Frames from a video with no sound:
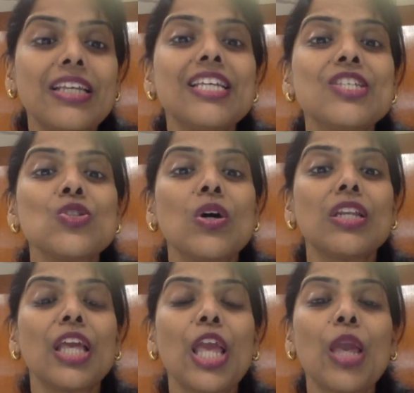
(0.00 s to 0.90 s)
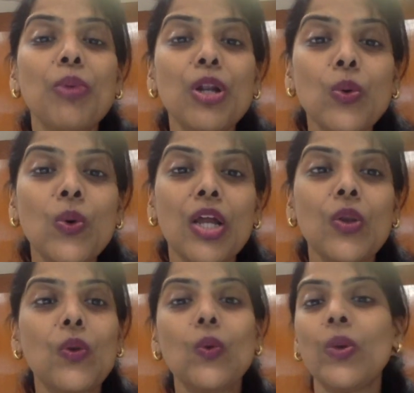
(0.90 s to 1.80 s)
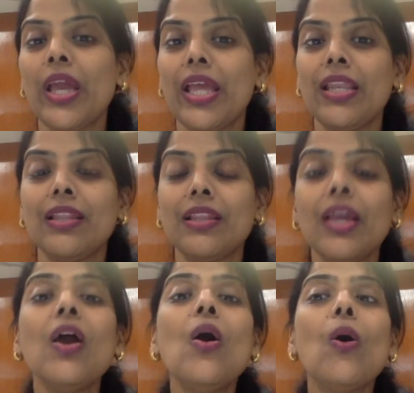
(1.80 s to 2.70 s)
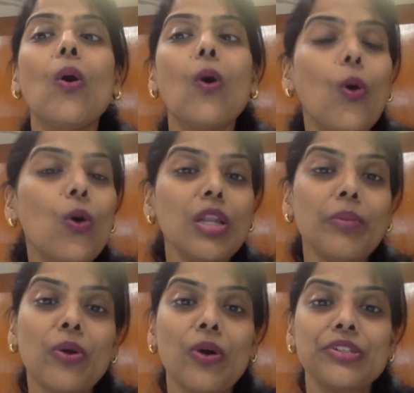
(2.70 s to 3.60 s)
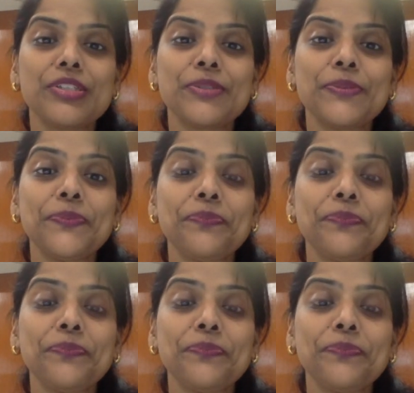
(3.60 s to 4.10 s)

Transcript: he is not able to conclude anything only because